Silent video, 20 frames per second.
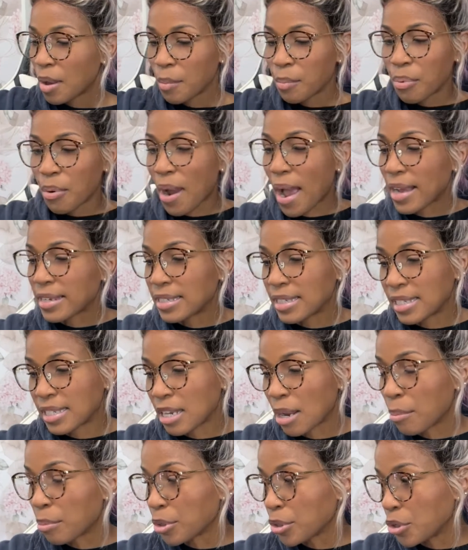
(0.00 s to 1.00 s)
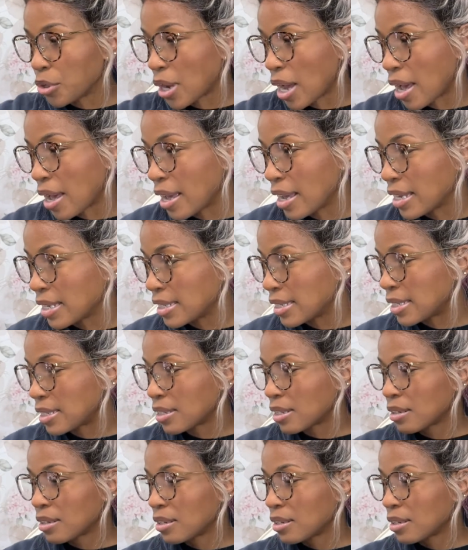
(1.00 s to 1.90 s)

Practice tumbler, you guys.